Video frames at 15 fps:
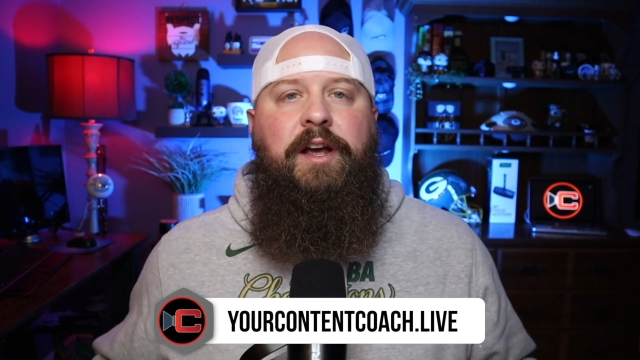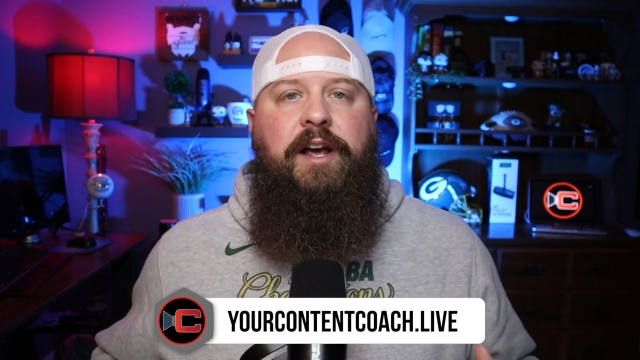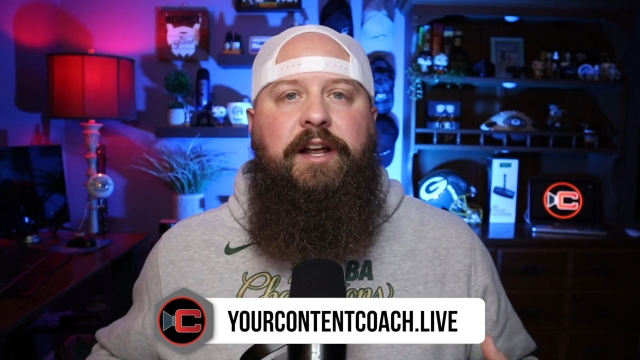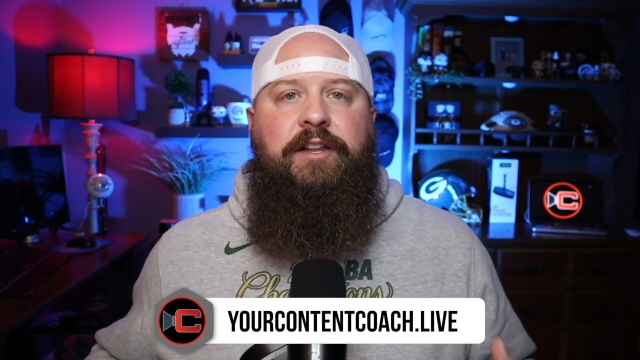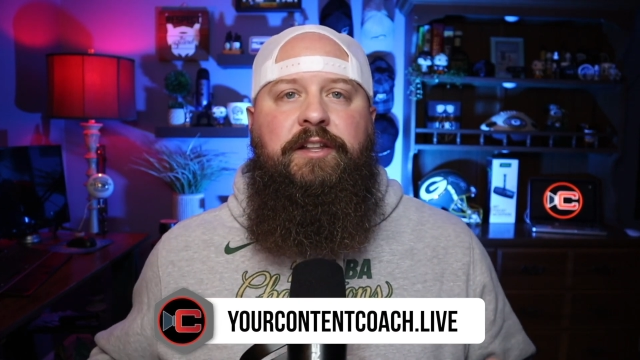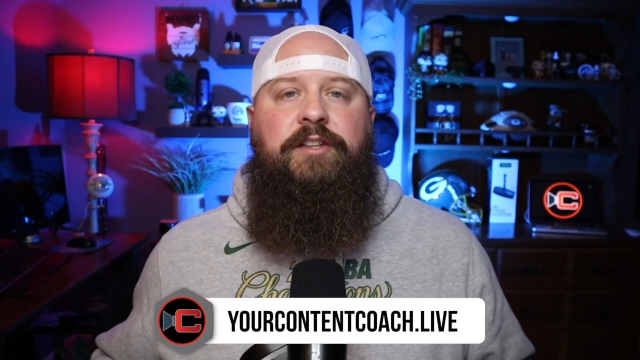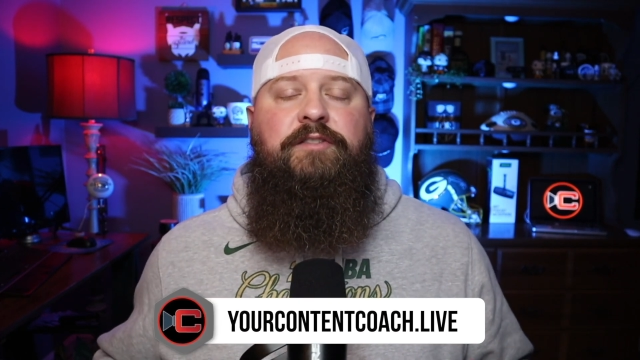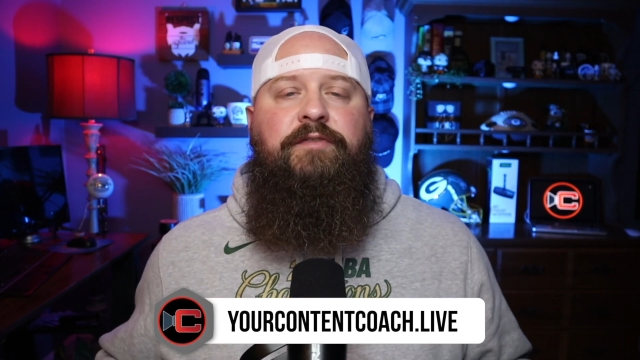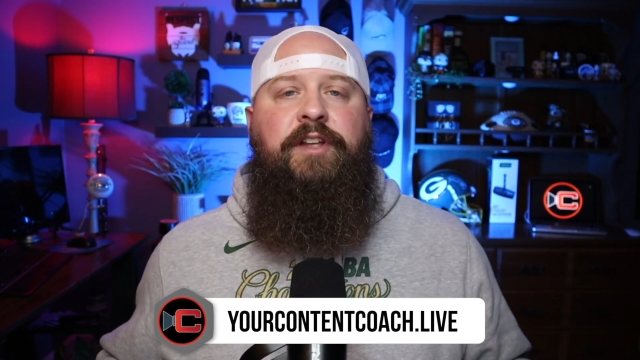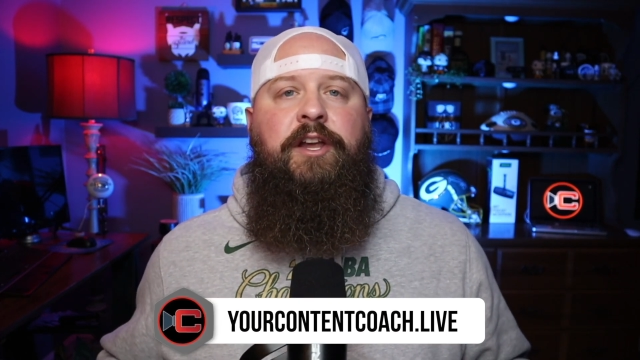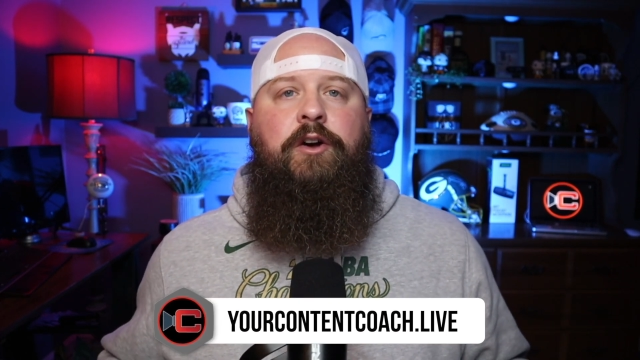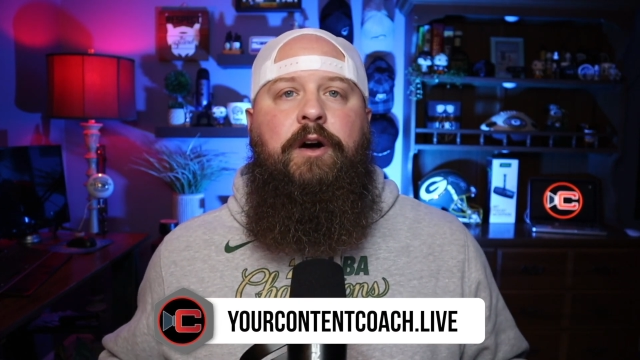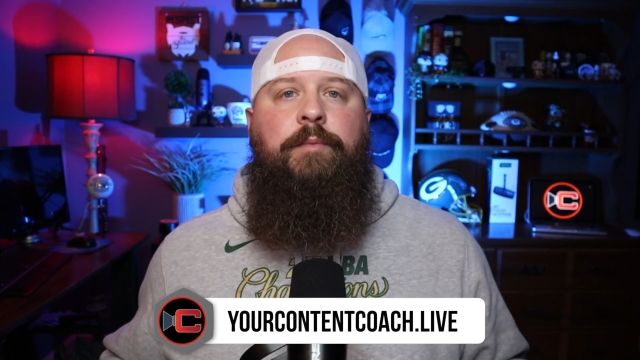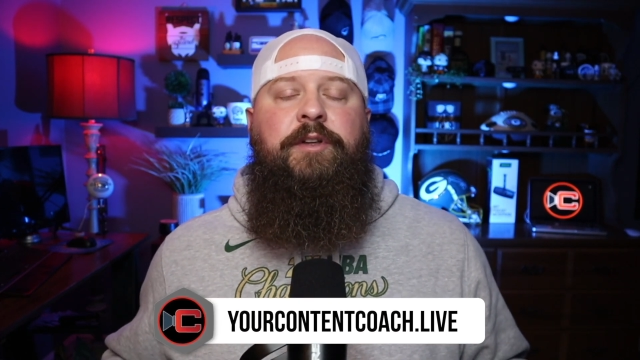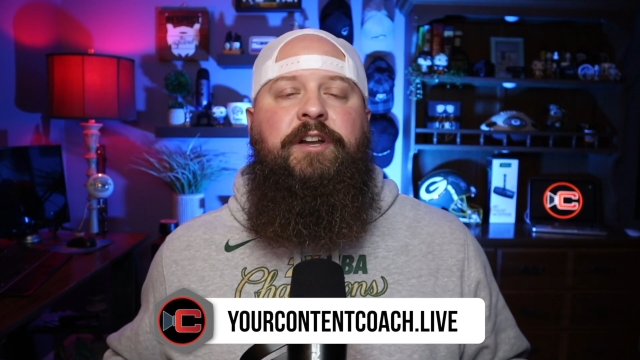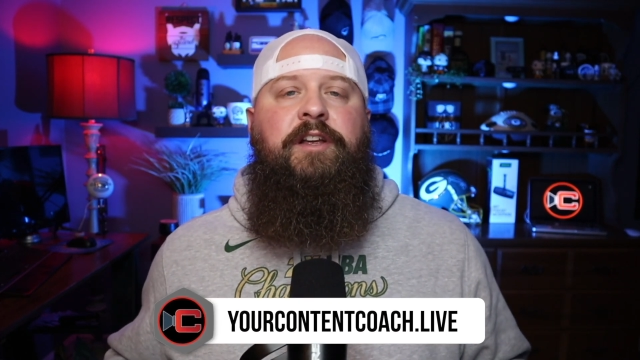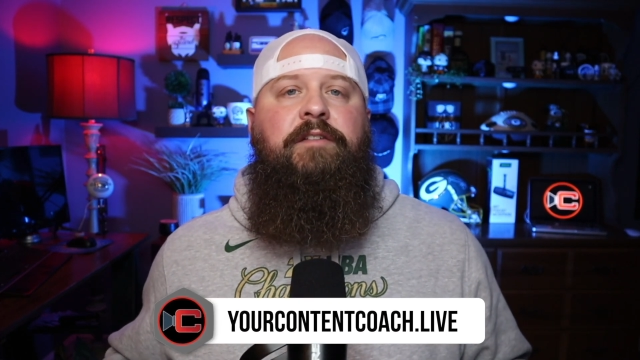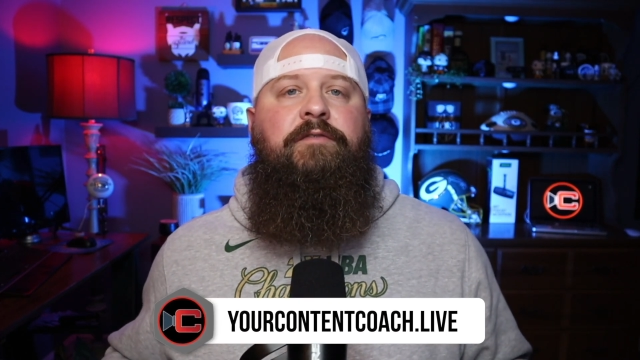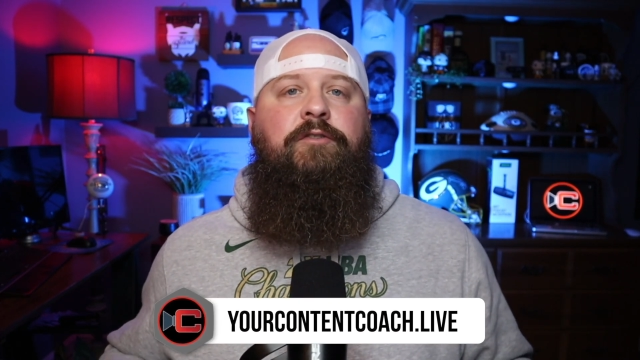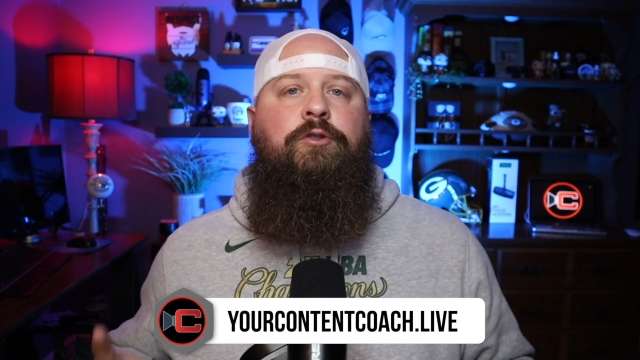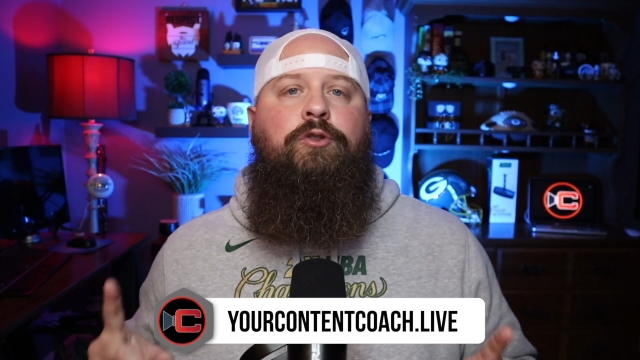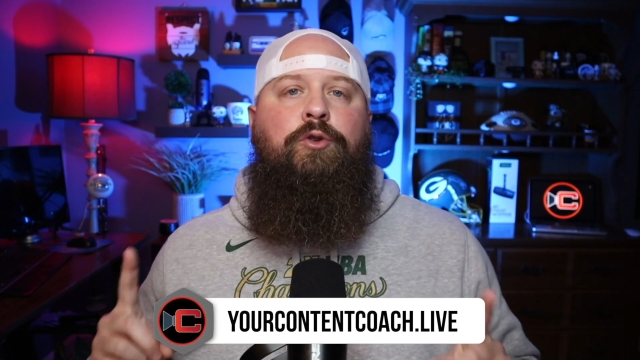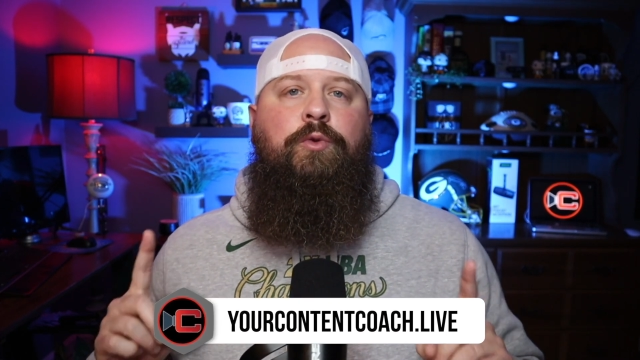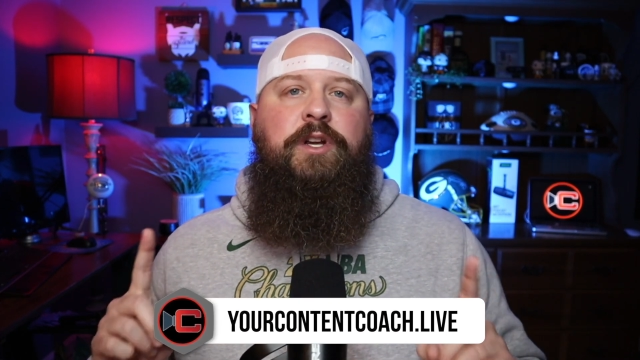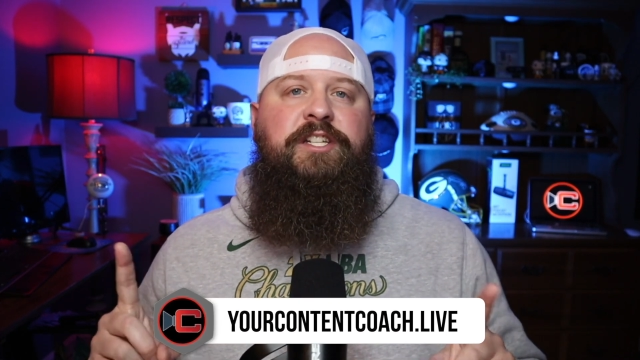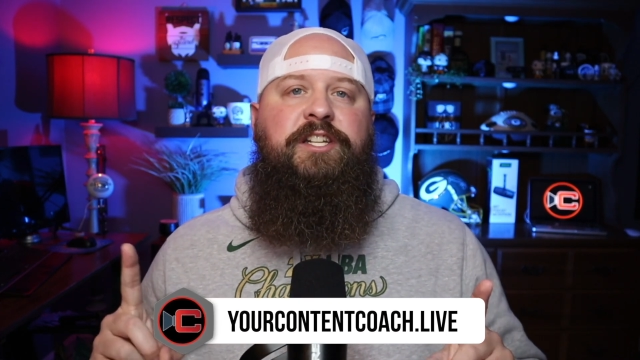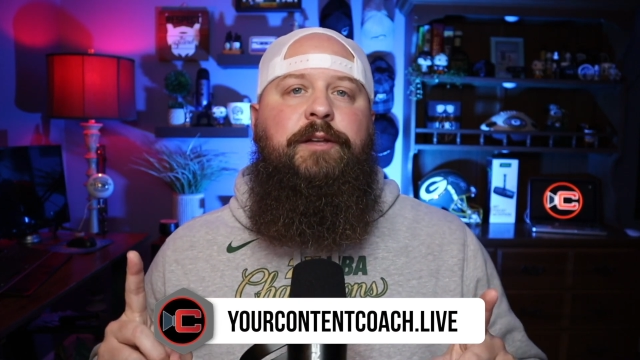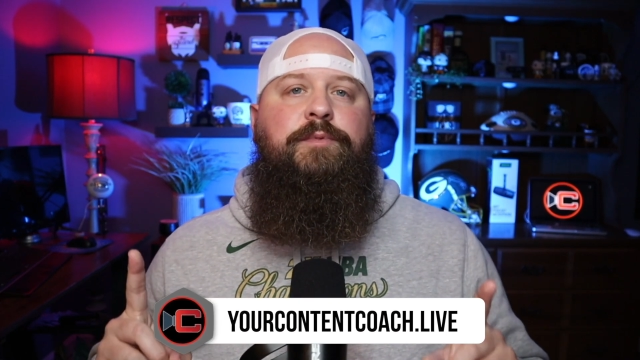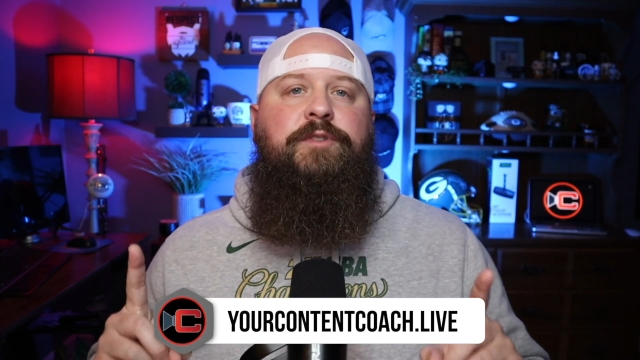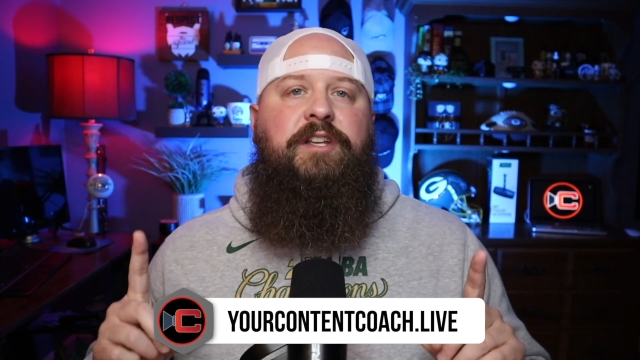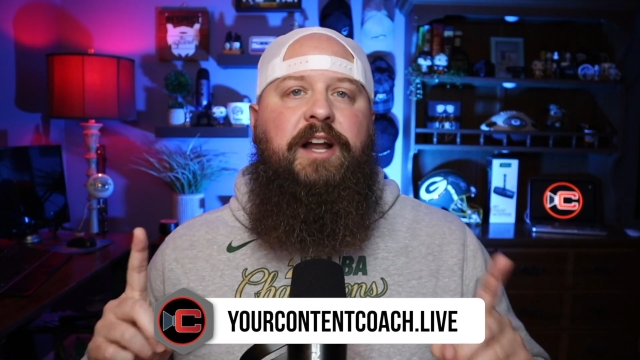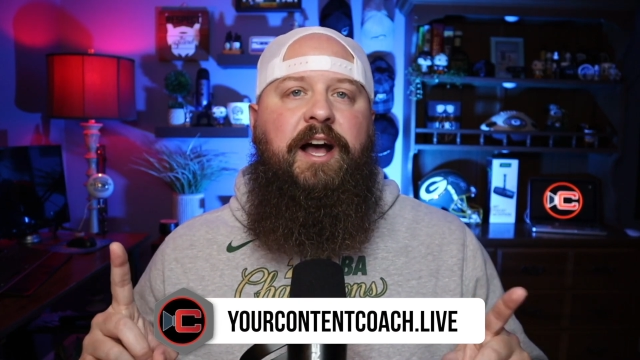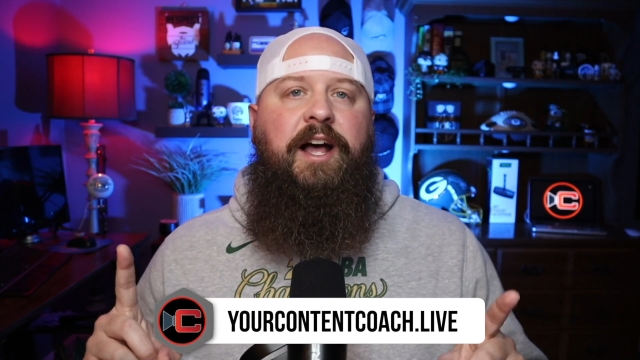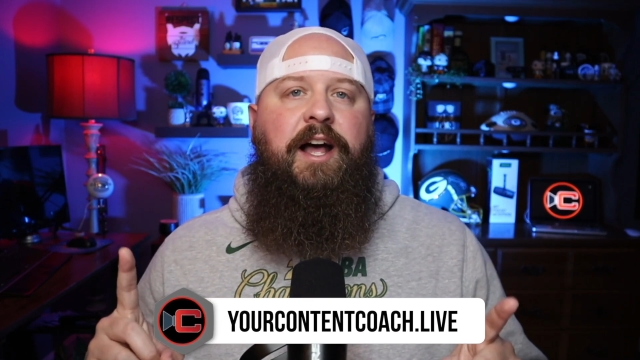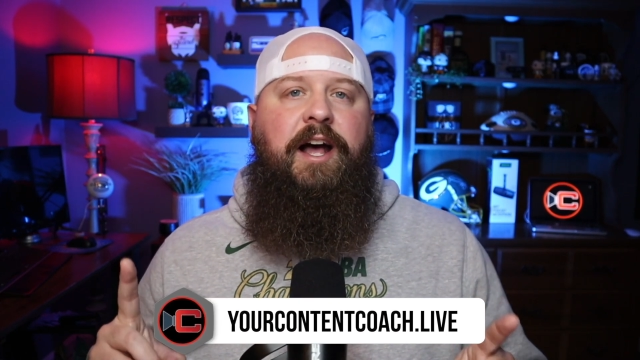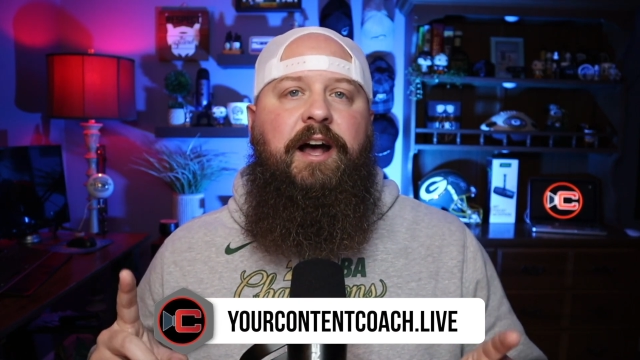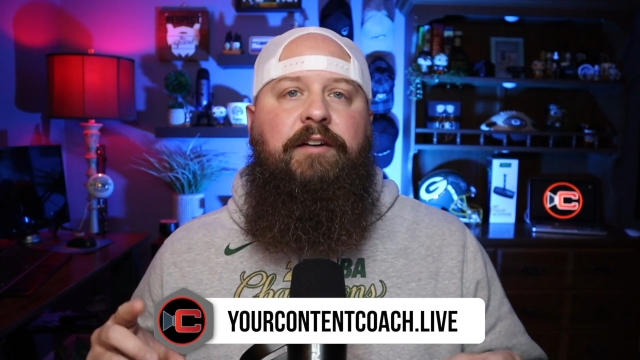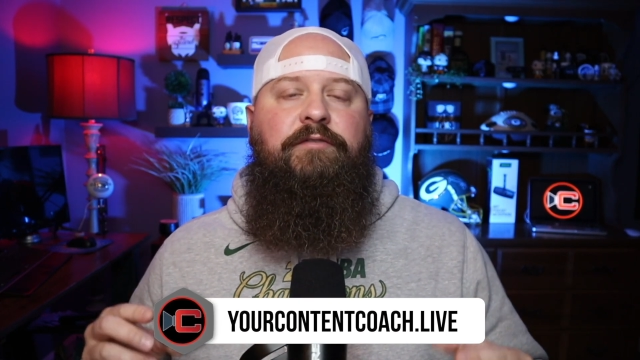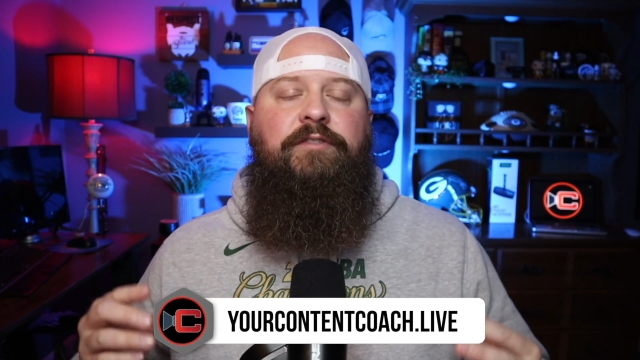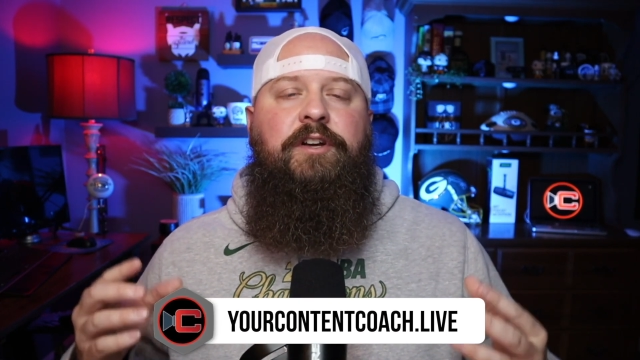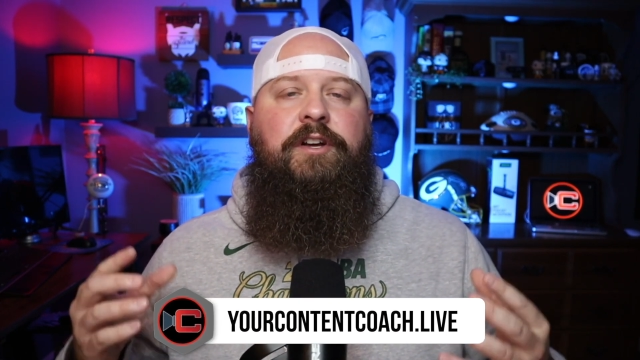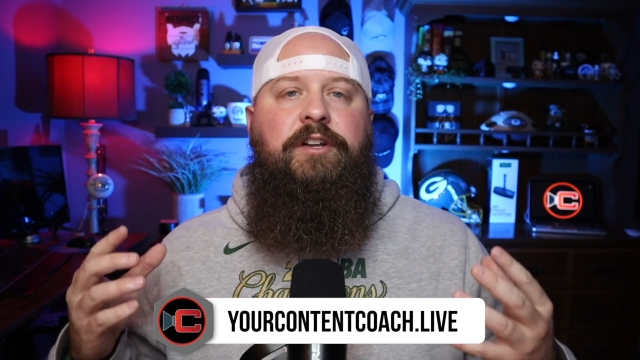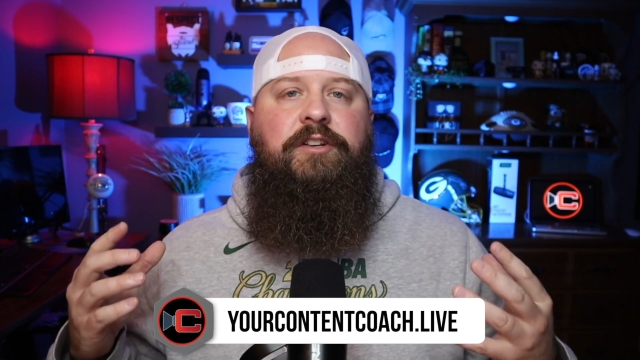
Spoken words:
And in this video, I'm going to give you 3 tips that I have